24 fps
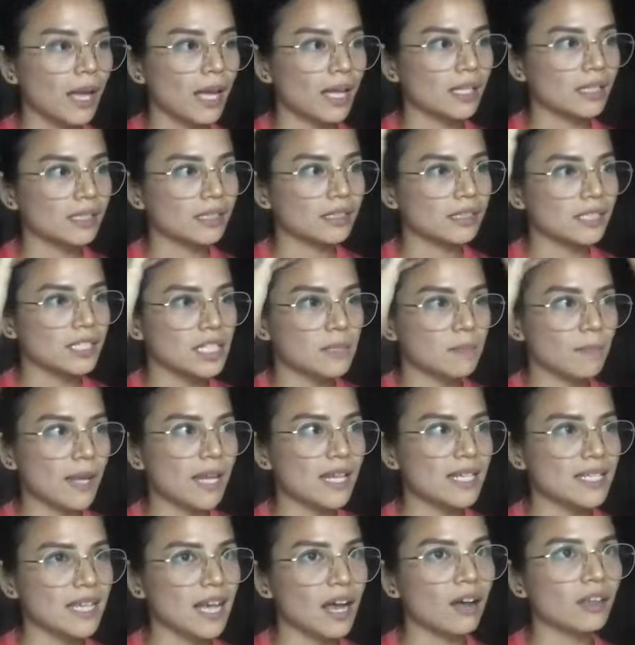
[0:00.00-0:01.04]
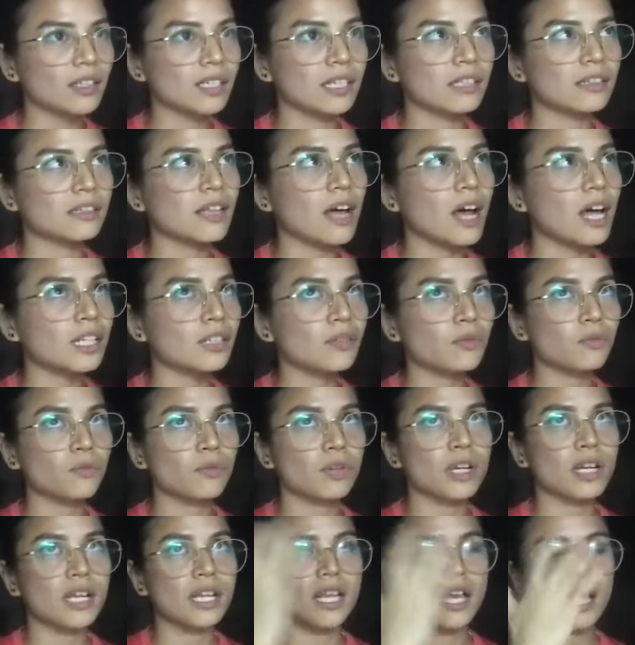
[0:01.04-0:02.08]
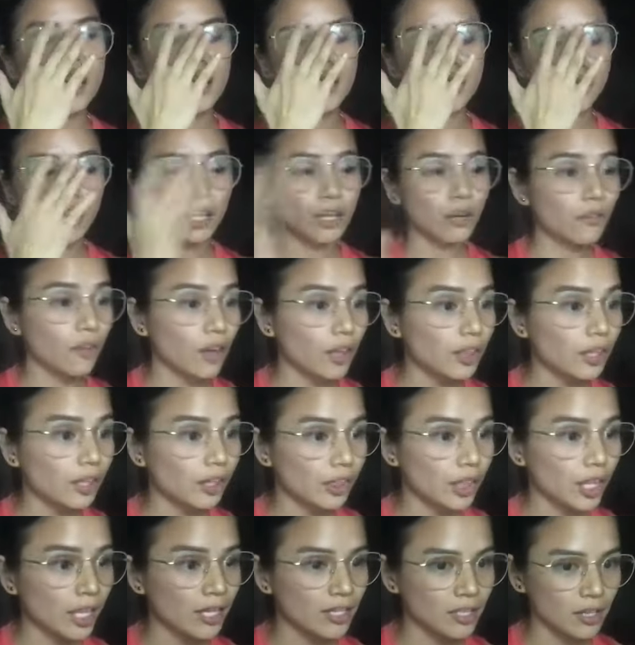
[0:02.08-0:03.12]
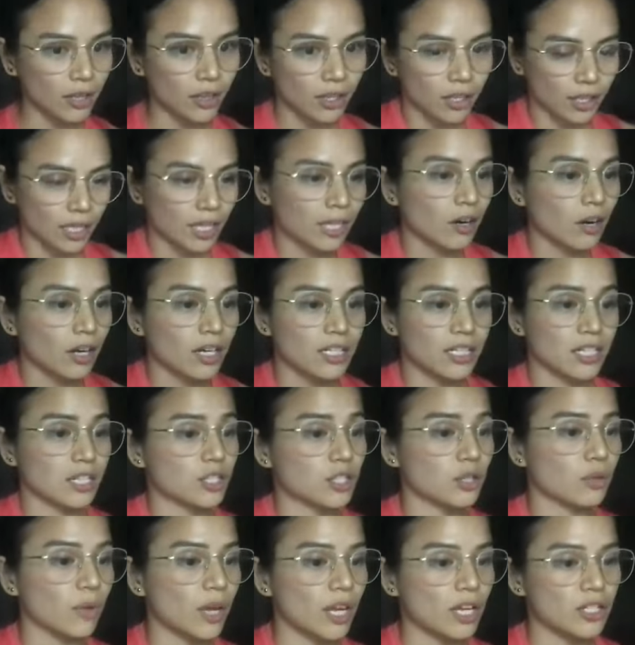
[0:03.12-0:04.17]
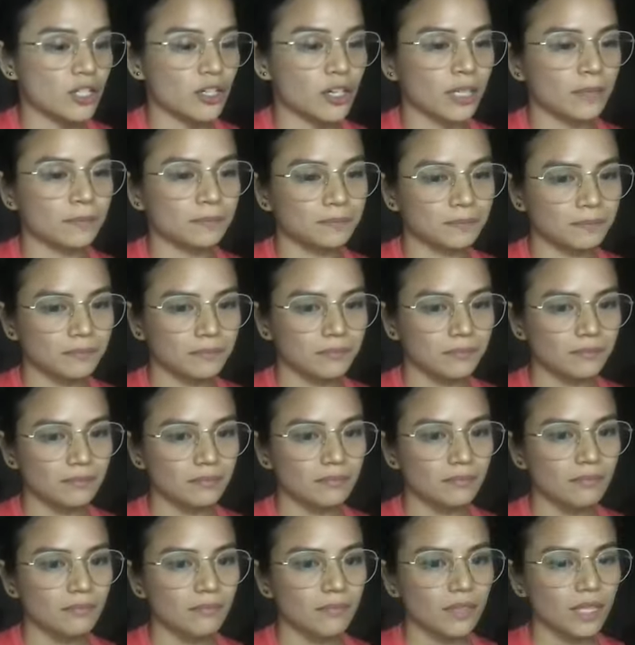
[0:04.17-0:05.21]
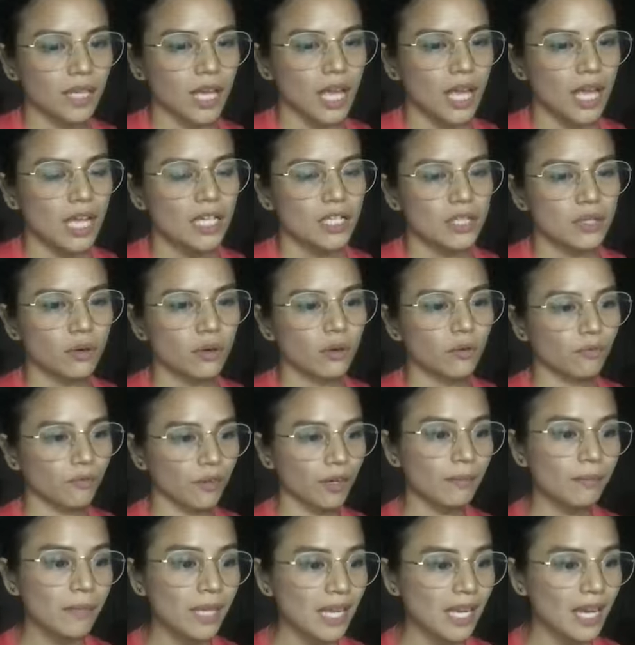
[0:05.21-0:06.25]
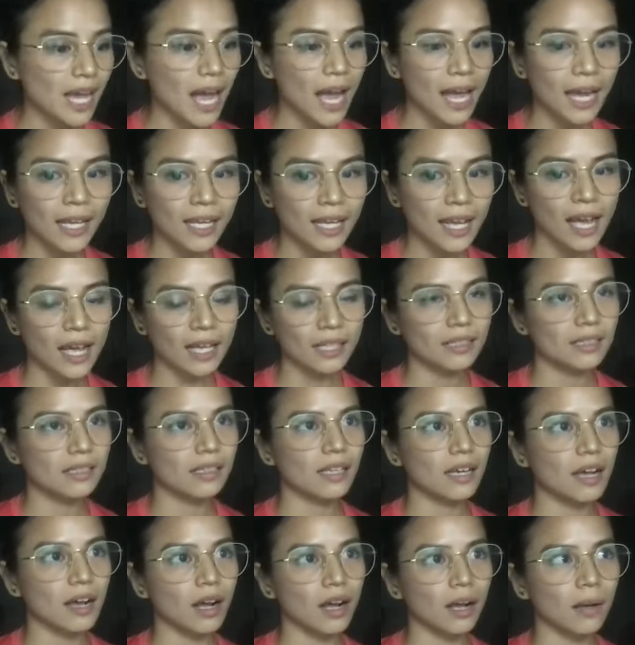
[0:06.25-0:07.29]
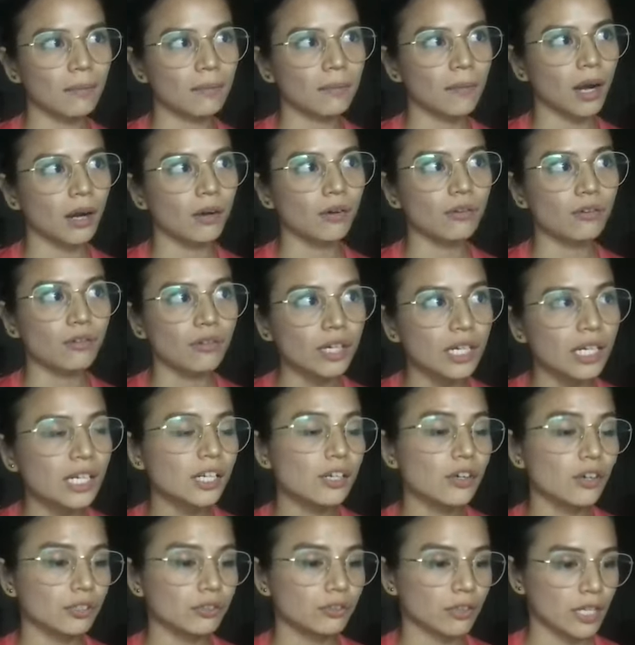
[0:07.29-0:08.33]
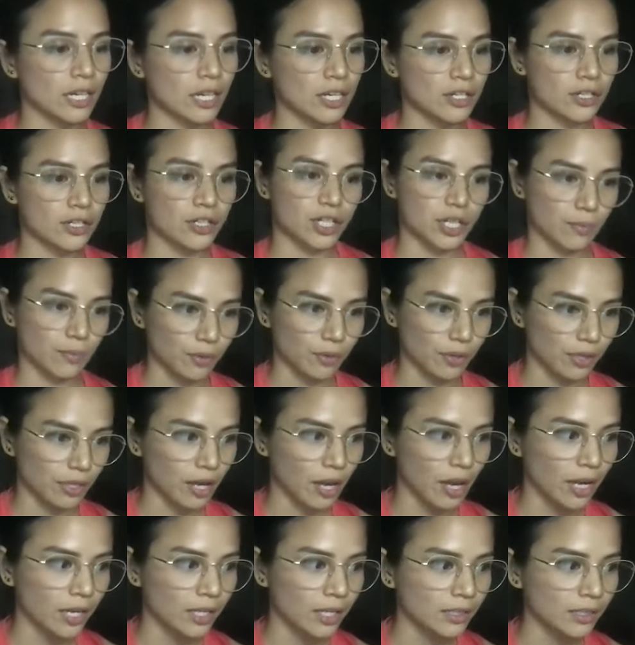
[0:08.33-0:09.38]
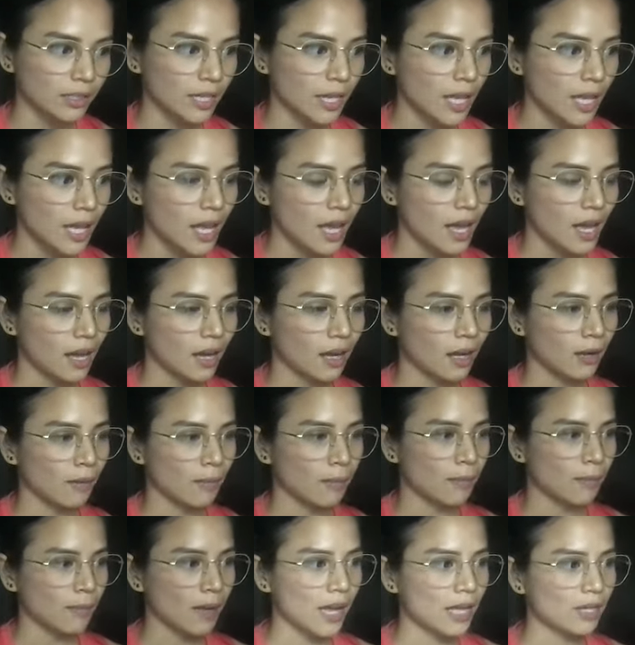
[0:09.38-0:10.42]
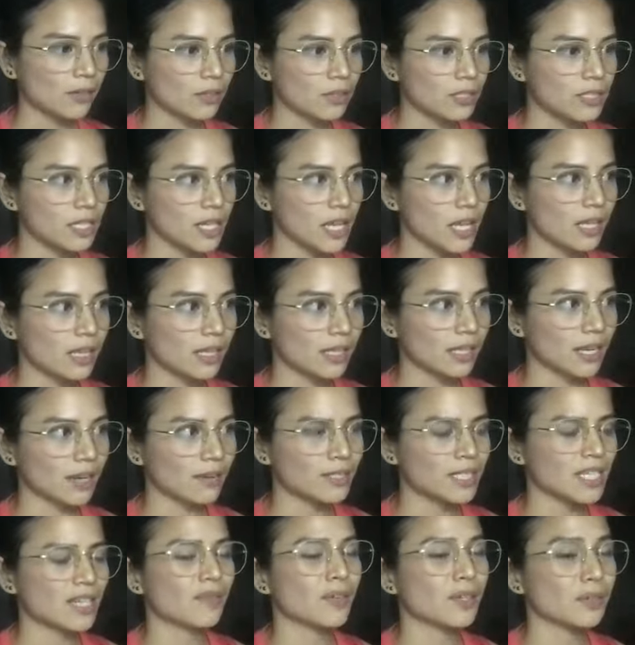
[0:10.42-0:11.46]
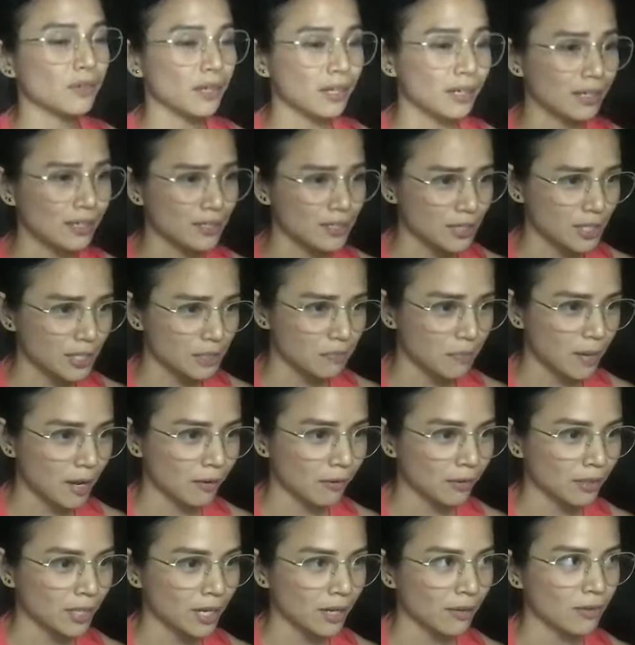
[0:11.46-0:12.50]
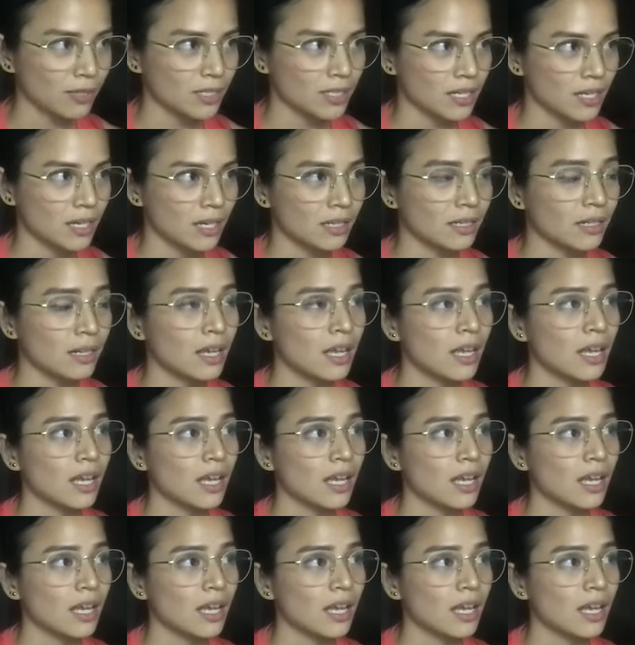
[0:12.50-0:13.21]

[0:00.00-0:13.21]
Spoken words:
and space out and not really think of other things other than our situation. So for me, I had a really good relationship with God. I could say that I was even religious back when I was in